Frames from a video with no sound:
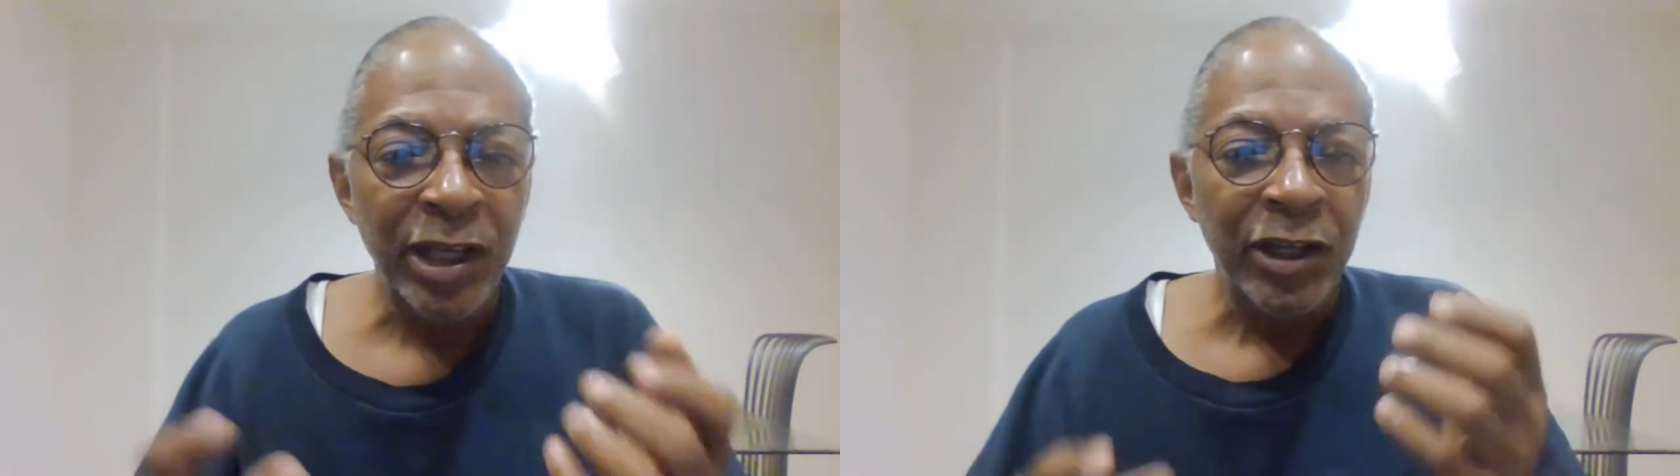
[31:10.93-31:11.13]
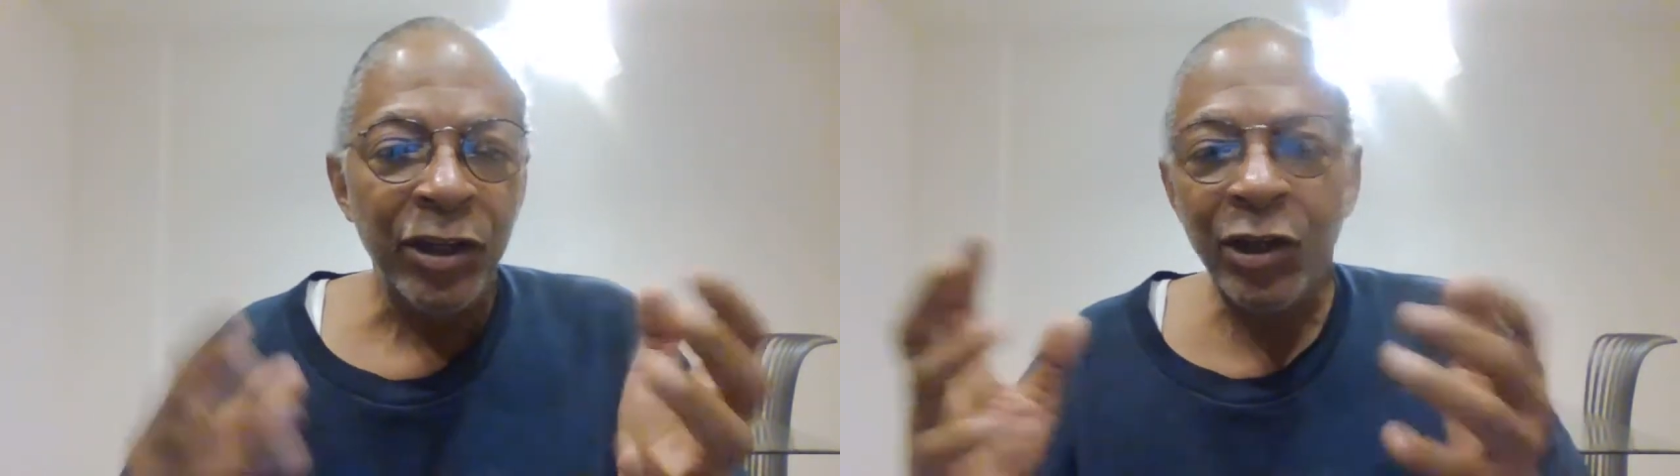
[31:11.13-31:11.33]

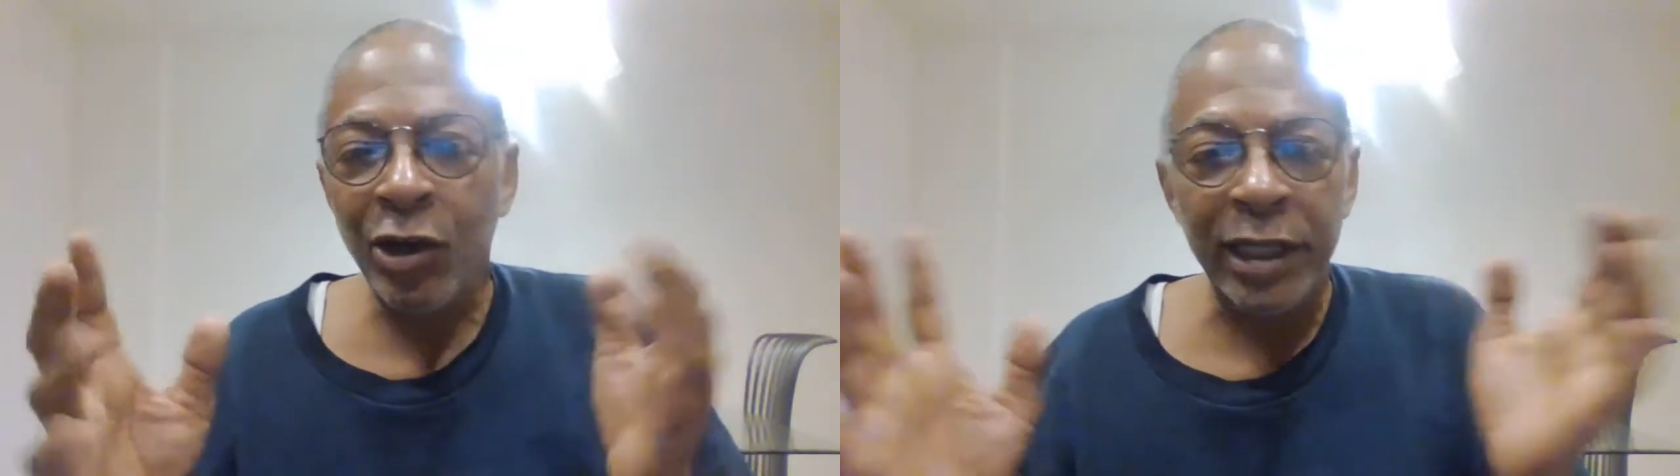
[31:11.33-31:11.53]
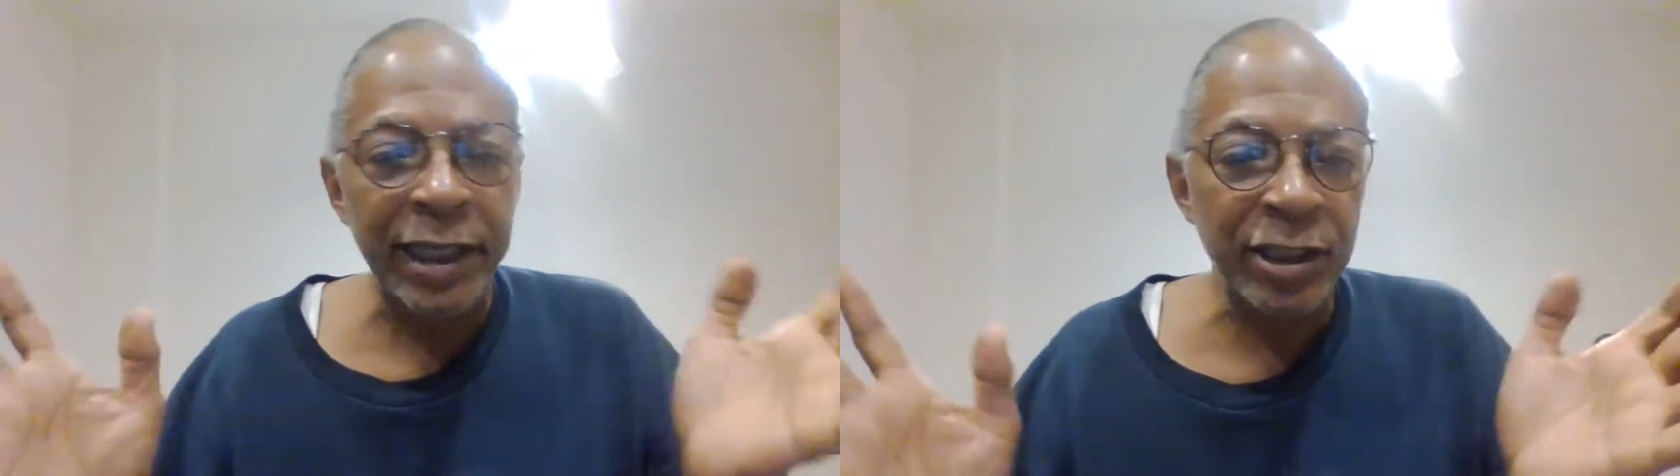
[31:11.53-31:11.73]
You're going
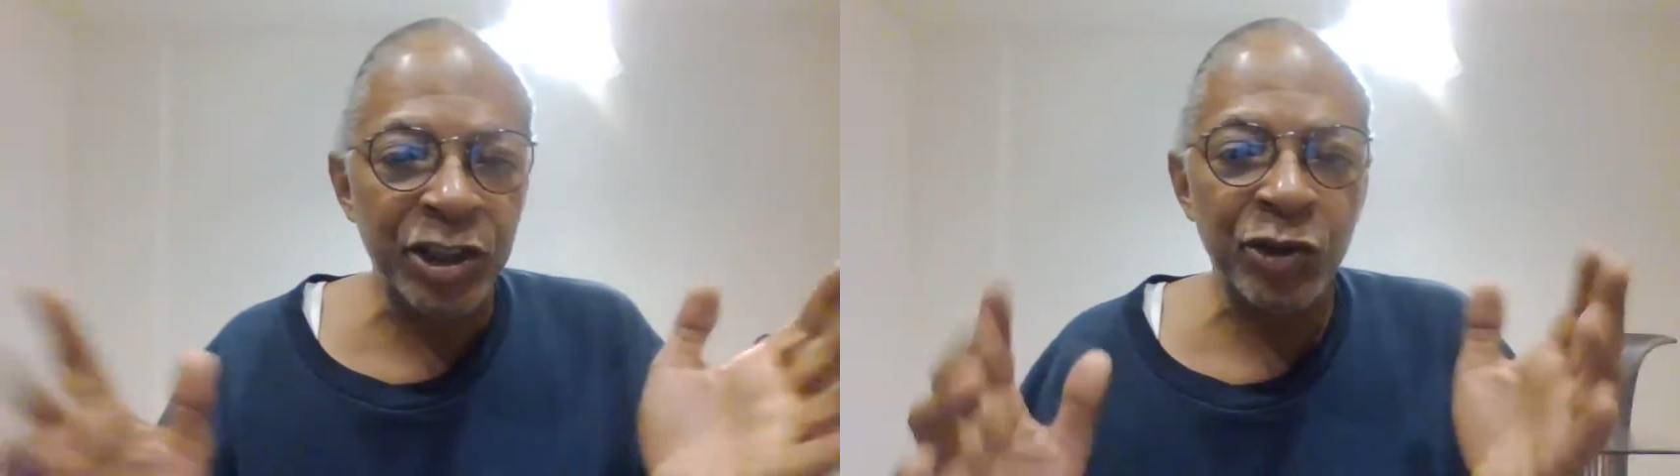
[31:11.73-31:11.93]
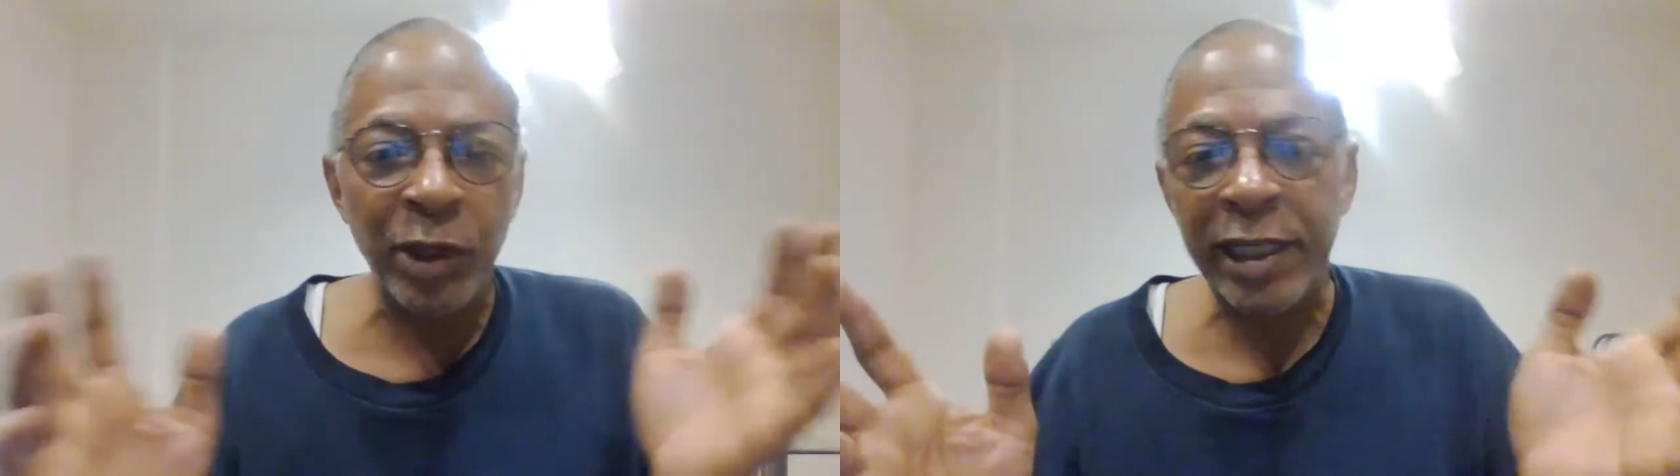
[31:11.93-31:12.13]
to hear
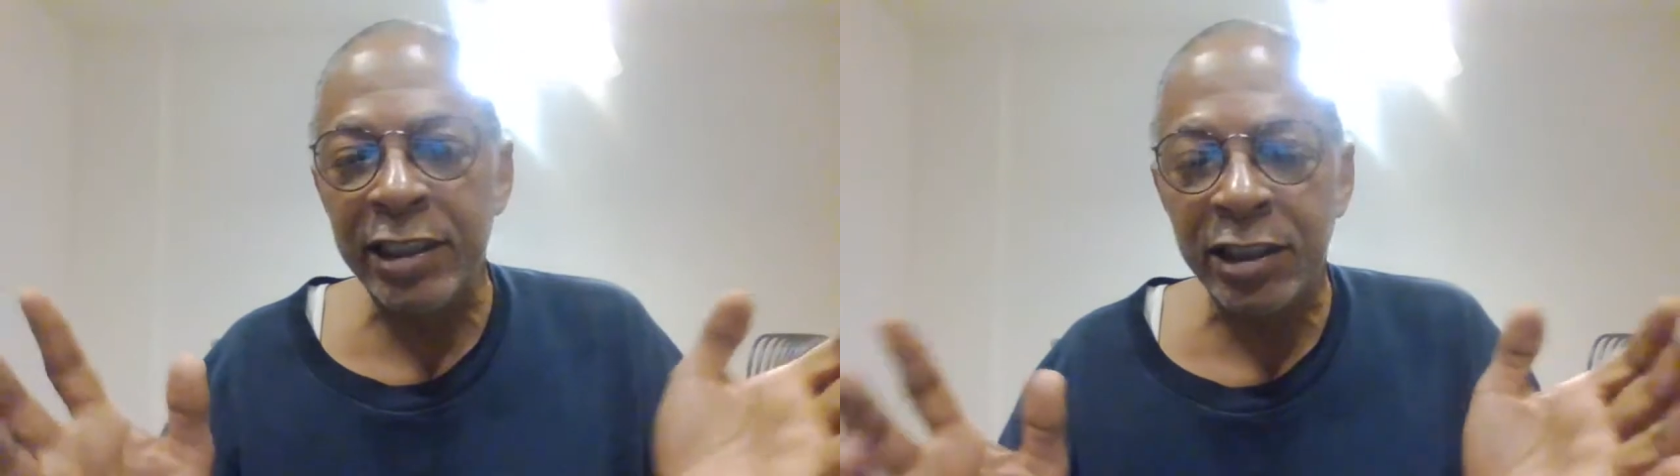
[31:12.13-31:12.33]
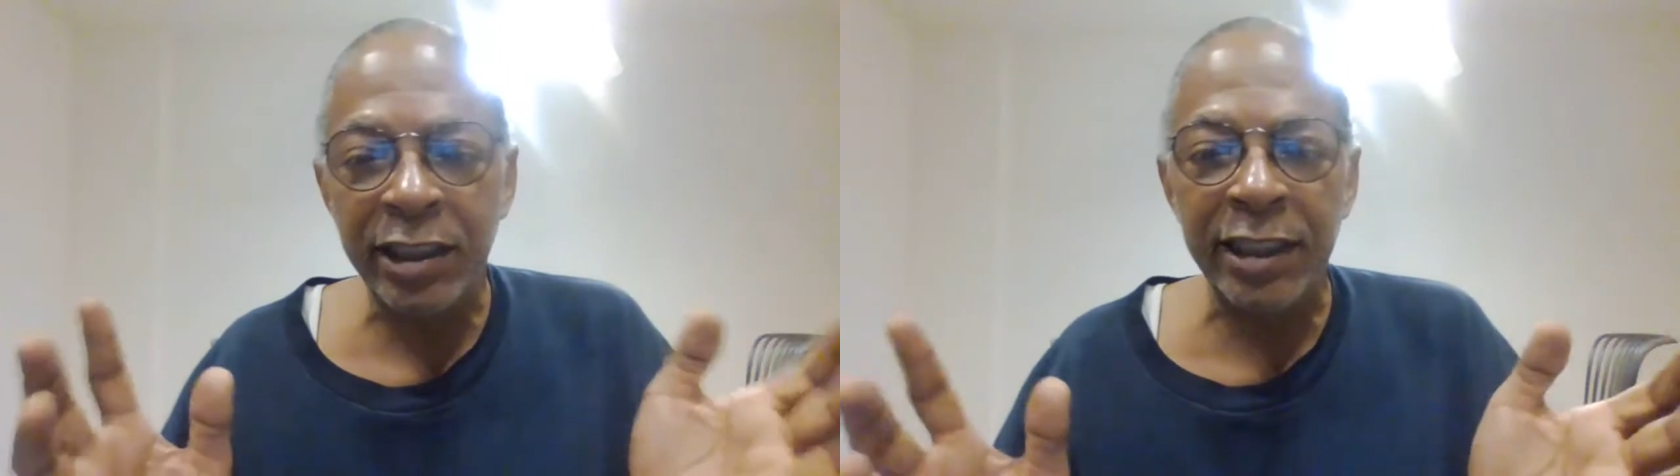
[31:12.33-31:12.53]
strange
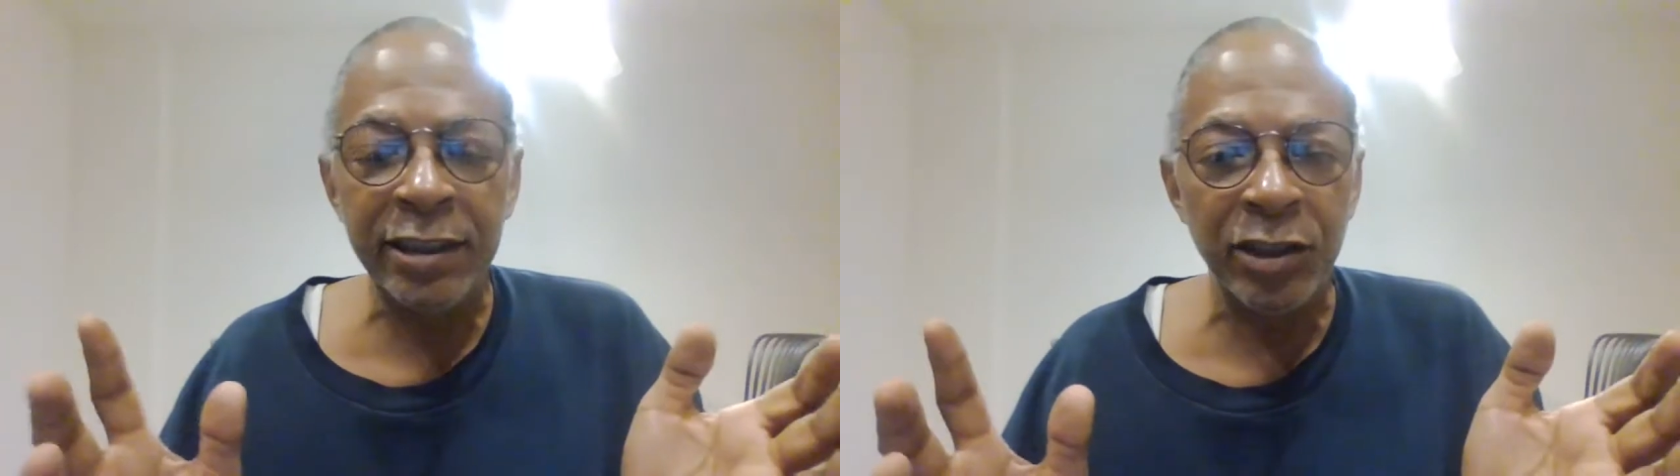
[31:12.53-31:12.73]
things